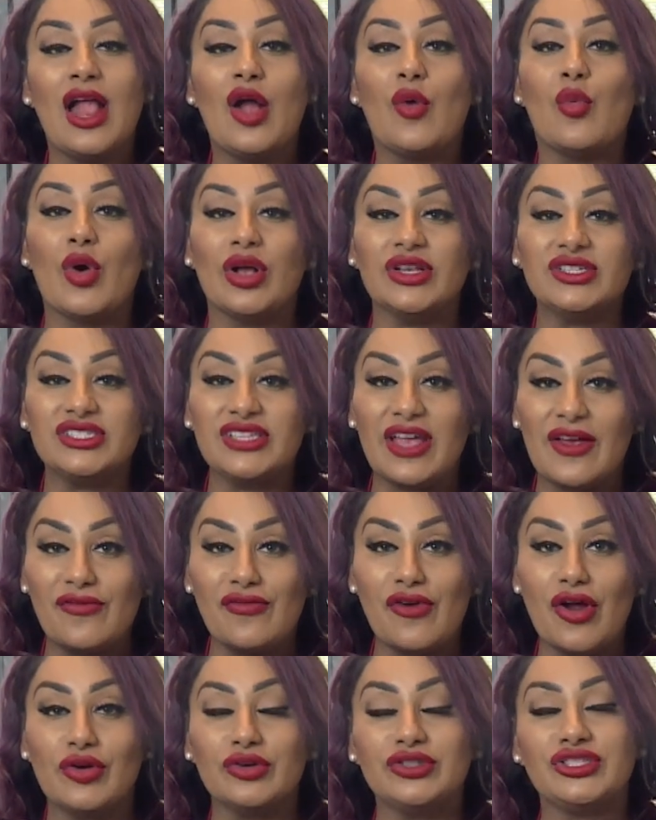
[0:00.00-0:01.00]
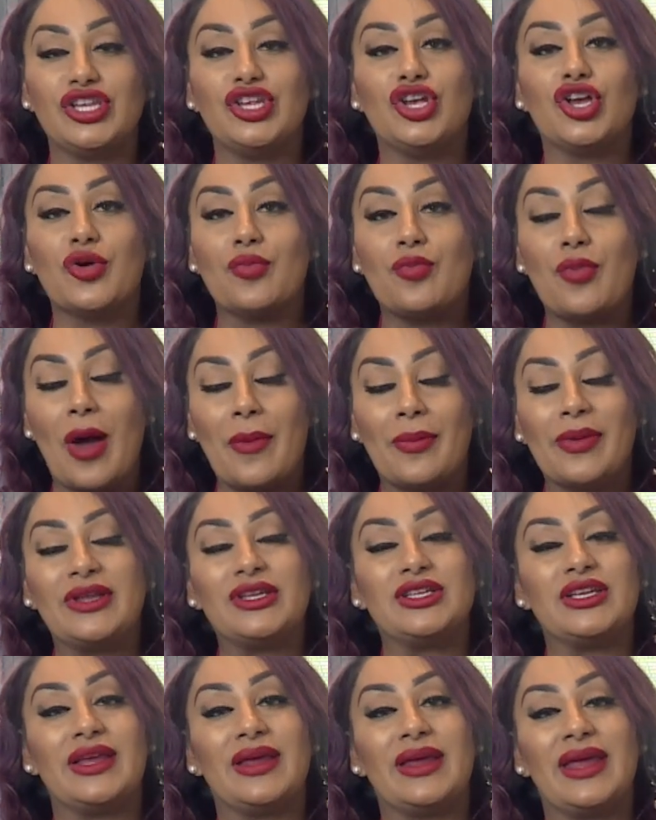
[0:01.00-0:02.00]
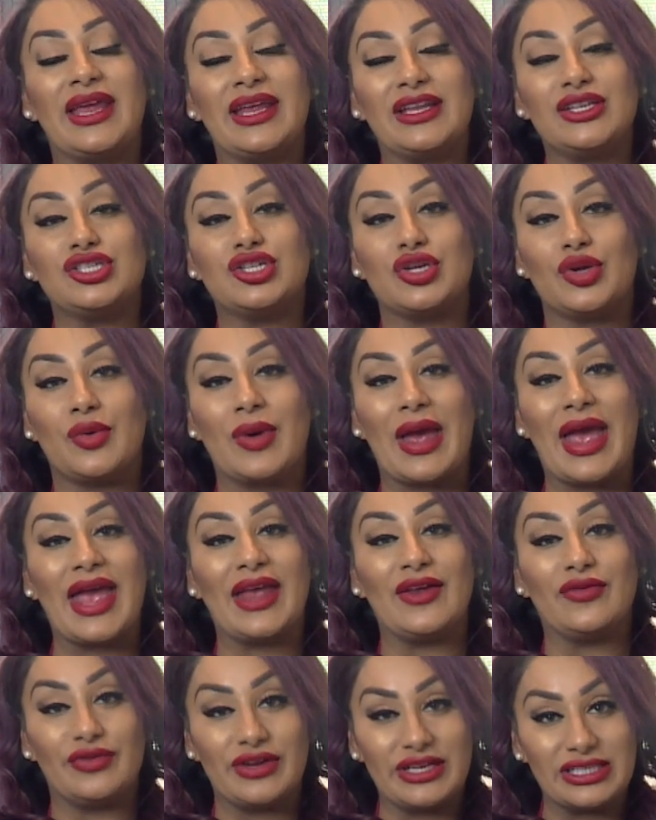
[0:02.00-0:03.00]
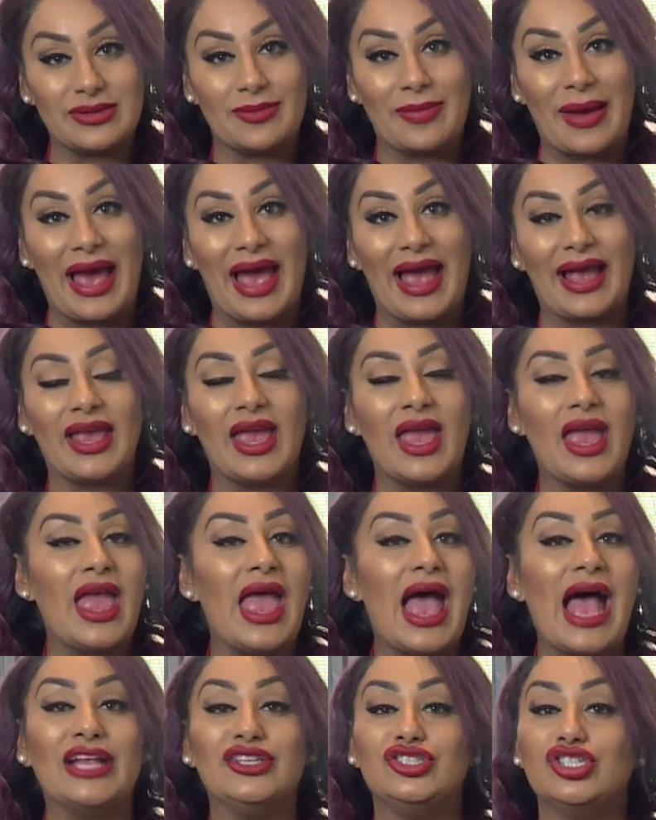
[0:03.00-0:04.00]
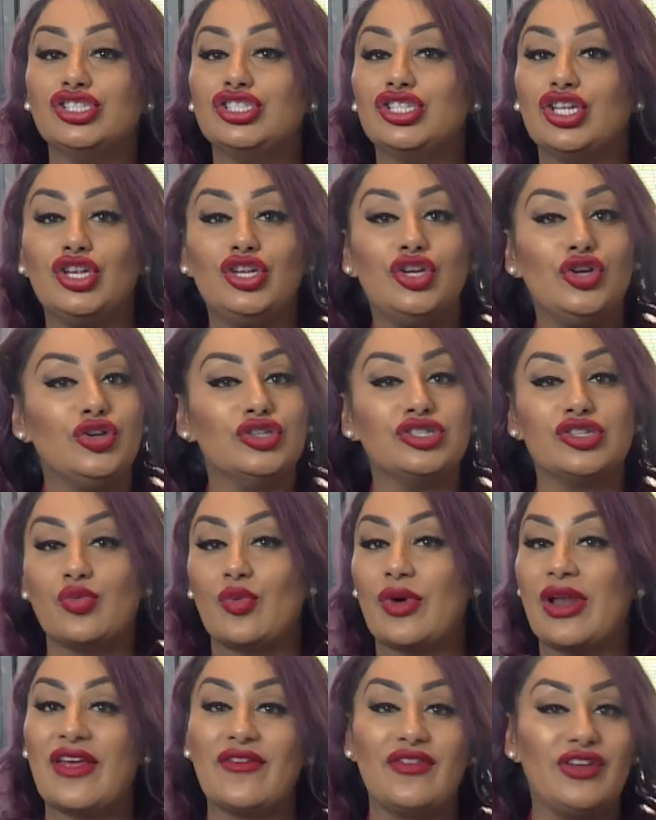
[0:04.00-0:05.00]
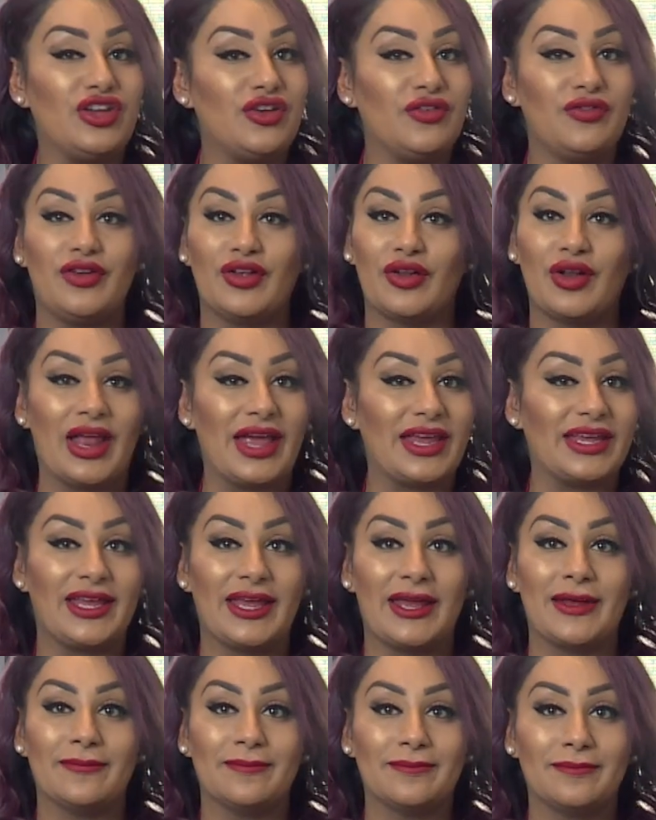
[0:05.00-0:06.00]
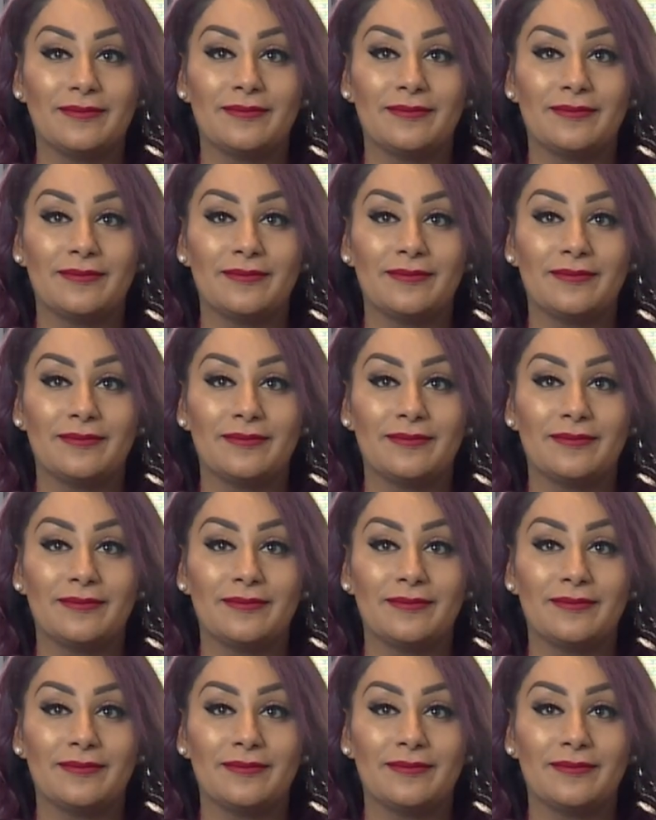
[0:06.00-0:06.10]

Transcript: Once they're frozen, you can pop into a freezer bag and just use them whenever you feel like it.